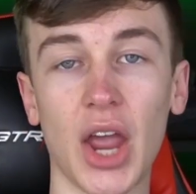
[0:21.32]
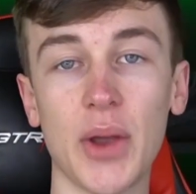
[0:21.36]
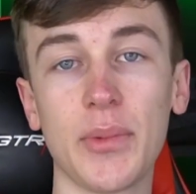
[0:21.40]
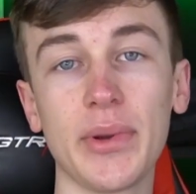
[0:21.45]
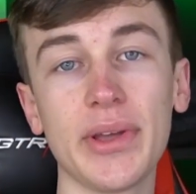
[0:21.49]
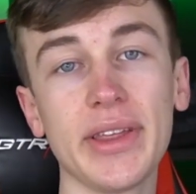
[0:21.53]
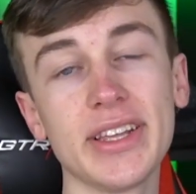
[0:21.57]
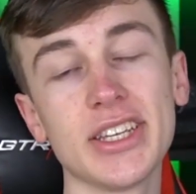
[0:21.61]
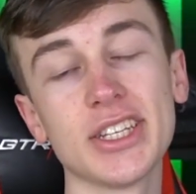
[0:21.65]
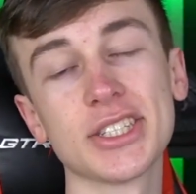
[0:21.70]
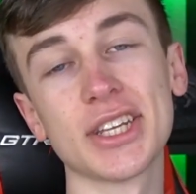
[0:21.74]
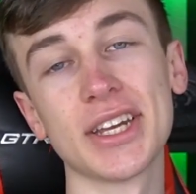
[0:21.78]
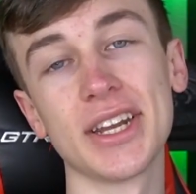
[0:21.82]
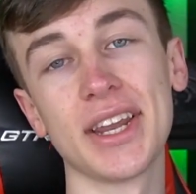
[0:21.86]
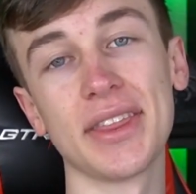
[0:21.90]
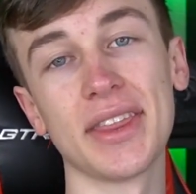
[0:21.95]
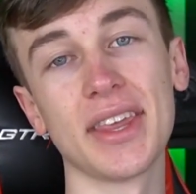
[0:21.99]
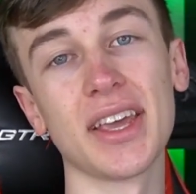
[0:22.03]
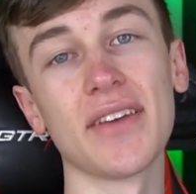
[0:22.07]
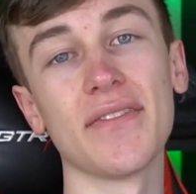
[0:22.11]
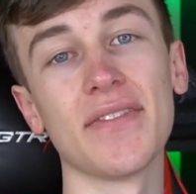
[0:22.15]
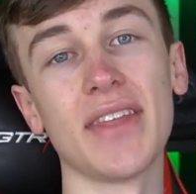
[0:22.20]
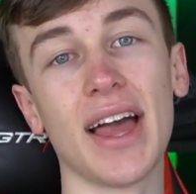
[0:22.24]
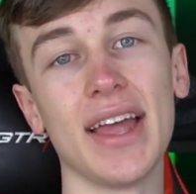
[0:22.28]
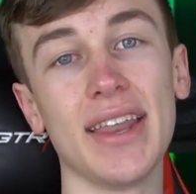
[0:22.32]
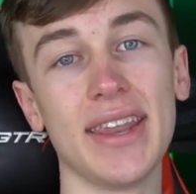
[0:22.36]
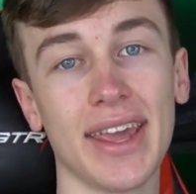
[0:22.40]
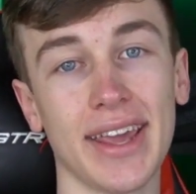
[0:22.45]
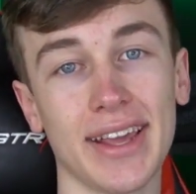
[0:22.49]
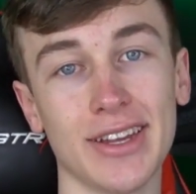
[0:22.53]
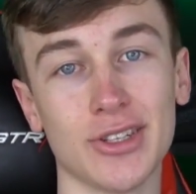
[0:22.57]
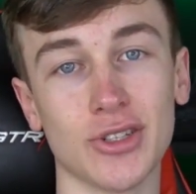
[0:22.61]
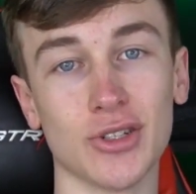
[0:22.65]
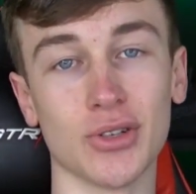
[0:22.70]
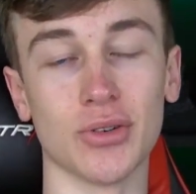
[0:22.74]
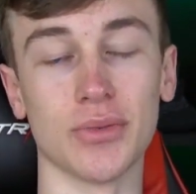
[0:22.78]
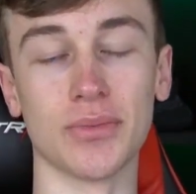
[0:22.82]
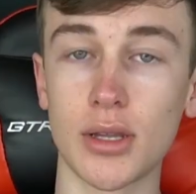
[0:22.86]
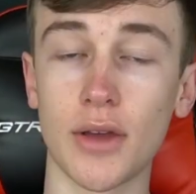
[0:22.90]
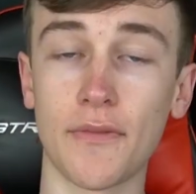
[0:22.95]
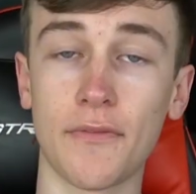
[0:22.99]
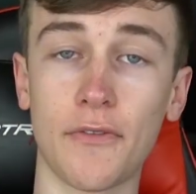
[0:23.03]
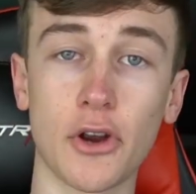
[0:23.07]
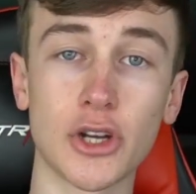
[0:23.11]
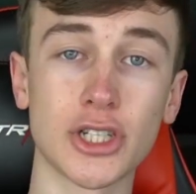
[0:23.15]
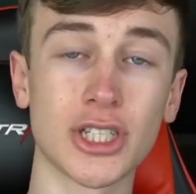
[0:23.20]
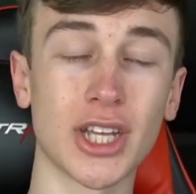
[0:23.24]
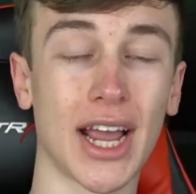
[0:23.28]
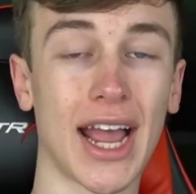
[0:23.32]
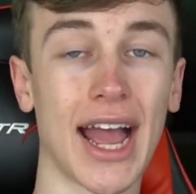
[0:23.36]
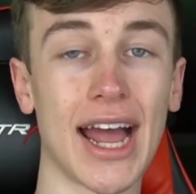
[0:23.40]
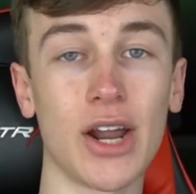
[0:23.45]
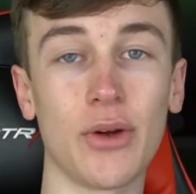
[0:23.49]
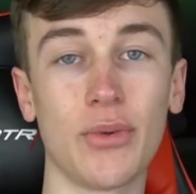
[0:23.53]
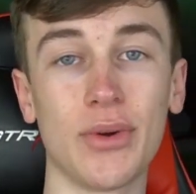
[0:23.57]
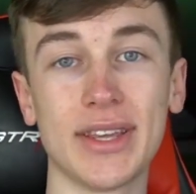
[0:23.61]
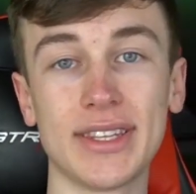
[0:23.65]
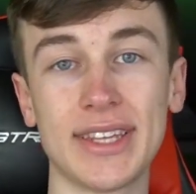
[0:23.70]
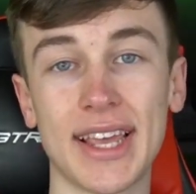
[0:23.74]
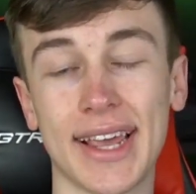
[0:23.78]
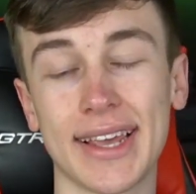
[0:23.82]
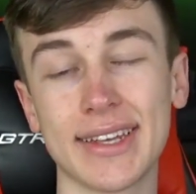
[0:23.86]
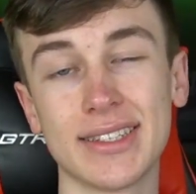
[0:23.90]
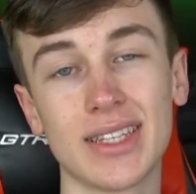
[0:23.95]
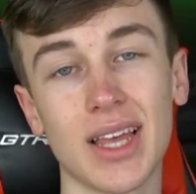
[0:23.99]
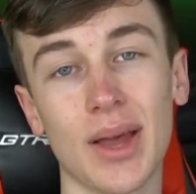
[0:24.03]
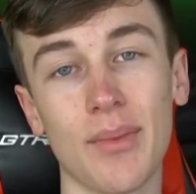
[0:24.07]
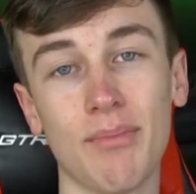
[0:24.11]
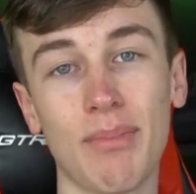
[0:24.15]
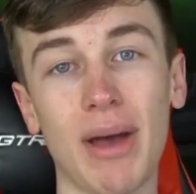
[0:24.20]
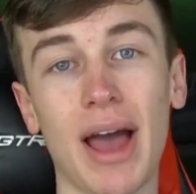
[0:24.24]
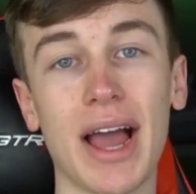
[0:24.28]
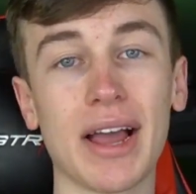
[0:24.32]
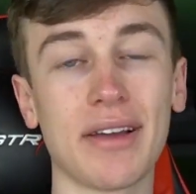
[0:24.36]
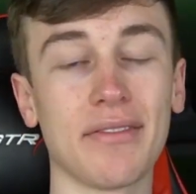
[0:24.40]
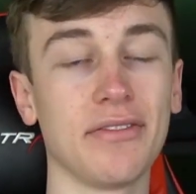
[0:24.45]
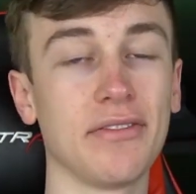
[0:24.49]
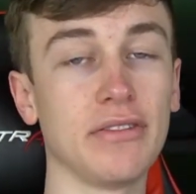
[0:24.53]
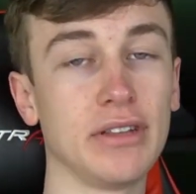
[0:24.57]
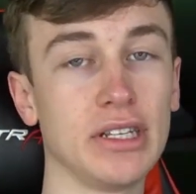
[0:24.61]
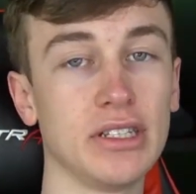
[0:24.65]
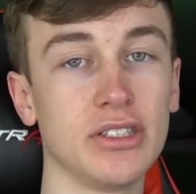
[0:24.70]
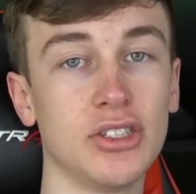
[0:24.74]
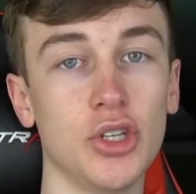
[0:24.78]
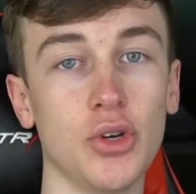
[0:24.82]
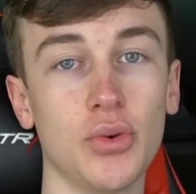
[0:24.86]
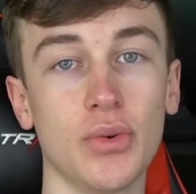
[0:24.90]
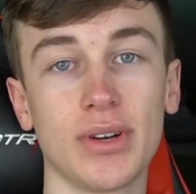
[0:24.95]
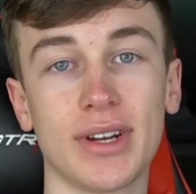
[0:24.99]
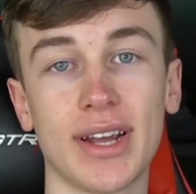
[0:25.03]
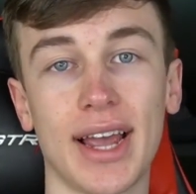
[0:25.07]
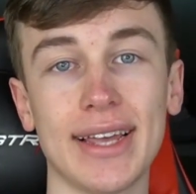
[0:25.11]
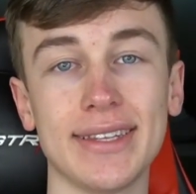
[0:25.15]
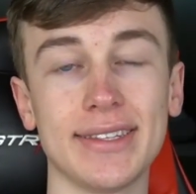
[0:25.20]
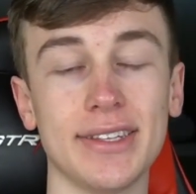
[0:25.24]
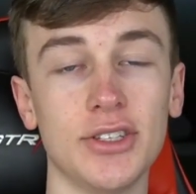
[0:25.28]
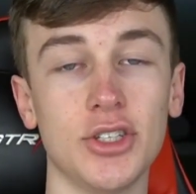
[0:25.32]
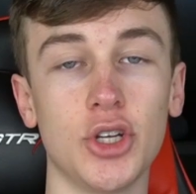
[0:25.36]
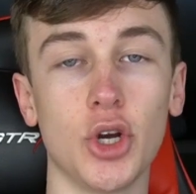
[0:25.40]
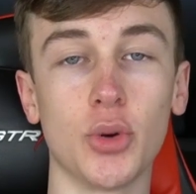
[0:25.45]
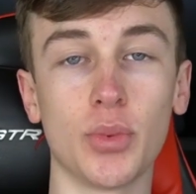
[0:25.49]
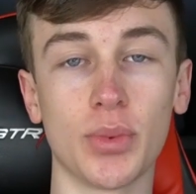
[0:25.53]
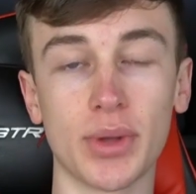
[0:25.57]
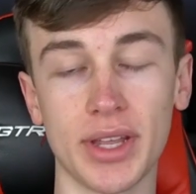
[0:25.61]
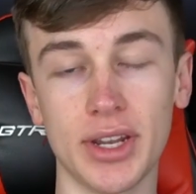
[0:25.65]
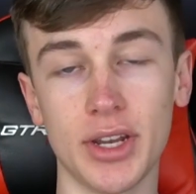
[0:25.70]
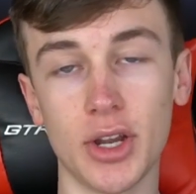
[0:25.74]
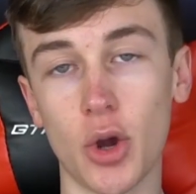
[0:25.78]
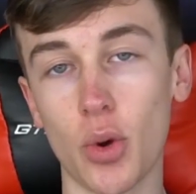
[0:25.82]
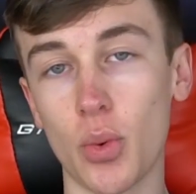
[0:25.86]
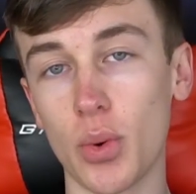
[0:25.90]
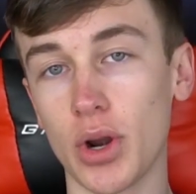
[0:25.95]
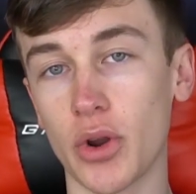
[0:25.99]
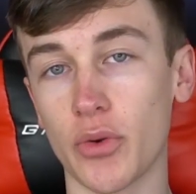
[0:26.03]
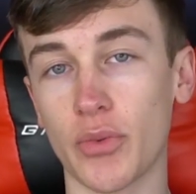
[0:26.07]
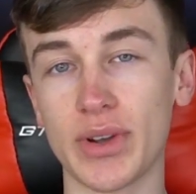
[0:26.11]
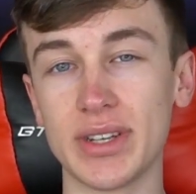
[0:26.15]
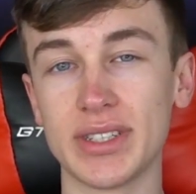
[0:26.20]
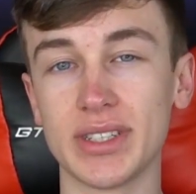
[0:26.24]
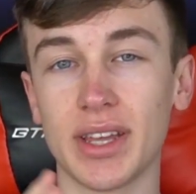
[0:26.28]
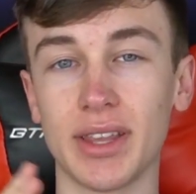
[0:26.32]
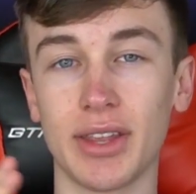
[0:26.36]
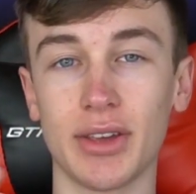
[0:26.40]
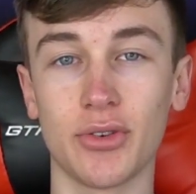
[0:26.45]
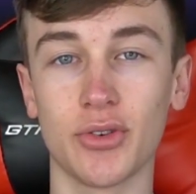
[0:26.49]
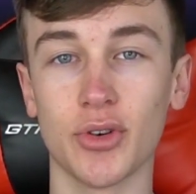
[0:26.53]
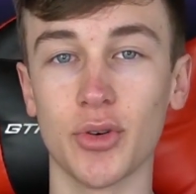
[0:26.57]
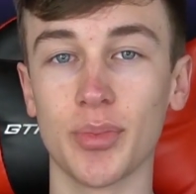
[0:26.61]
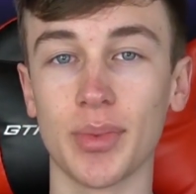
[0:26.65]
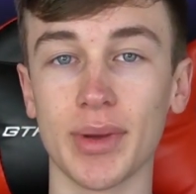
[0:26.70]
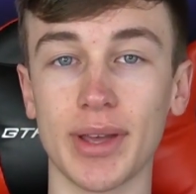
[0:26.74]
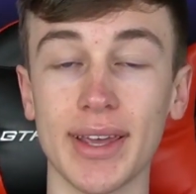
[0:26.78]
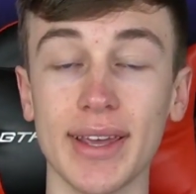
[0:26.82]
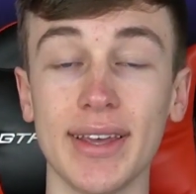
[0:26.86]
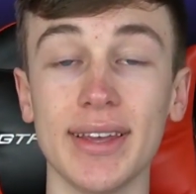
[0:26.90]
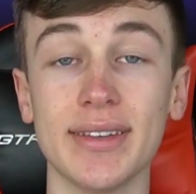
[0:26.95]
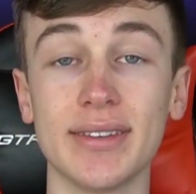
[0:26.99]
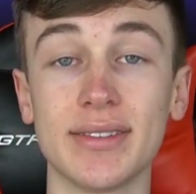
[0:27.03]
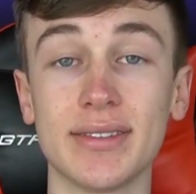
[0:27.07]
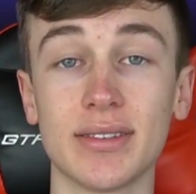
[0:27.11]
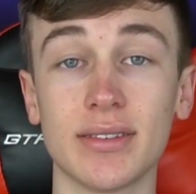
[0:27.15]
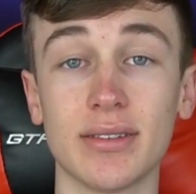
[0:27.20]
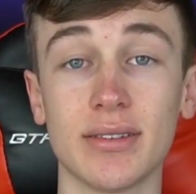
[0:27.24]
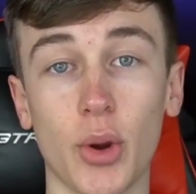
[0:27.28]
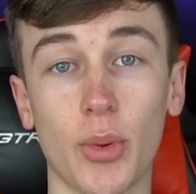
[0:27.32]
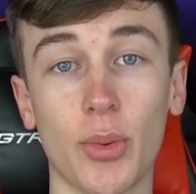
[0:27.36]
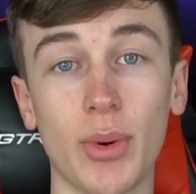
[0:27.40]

and really just anything of that nature. Now first, I kind of want to take a step back for these newer guys that don't really know what a reselling group is.